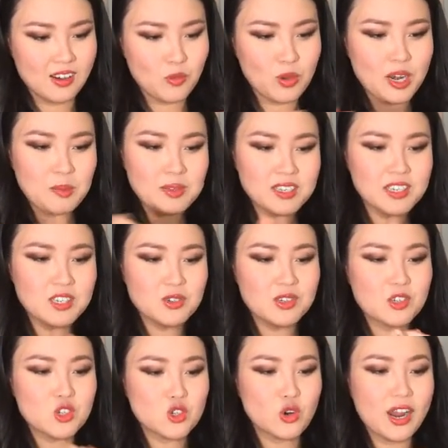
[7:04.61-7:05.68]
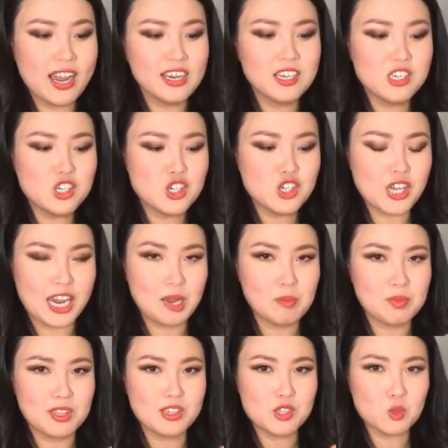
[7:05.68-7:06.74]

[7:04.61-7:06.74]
What I'm going to do is try to shape this